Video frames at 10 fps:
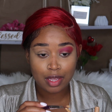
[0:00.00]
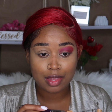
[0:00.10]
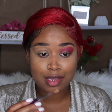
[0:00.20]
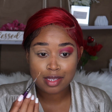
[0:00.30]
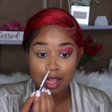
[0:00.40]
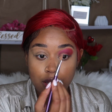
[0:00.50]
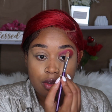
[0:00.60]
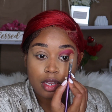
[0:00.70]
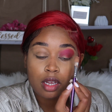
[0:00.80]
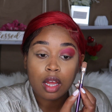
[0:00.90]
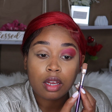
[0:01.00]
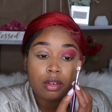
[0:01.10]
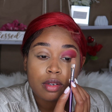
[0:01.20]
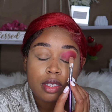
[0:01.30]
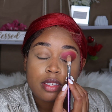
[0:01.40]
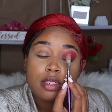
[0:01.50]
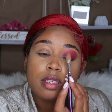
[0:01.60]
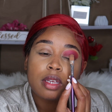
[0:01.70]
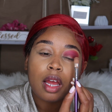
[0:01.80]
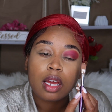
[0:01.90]
And this is how you get a cut crease.
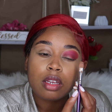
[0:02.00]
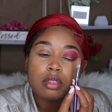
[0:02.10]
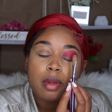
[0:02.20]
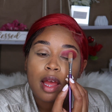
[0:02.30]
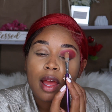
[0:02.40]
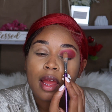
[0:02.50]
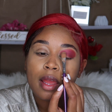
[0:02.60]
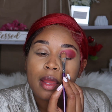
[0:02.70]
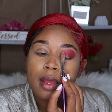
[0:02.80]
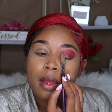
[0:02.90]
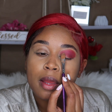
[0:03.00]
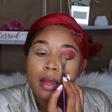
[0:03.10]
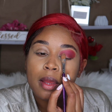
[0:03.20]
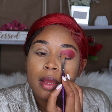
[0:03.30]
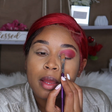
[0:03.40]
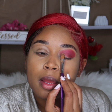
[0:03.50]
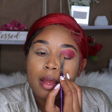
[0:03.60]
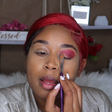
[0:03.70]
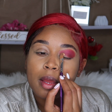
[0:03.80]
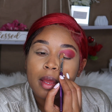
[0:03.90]
I close my eye
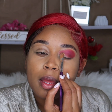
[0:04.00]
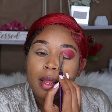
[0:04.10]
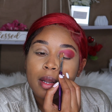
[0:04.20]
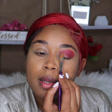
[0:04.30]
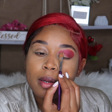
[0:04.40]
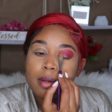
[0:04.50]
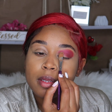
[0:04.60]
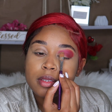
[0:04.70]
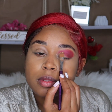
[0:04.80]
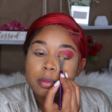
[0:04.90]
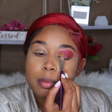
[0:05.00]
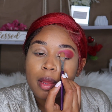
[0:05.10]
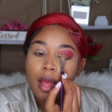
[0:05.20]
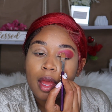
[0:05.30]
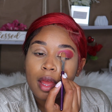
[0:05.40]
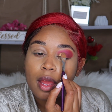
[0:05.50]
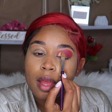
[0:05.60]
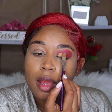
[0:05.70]
and I literally just pat.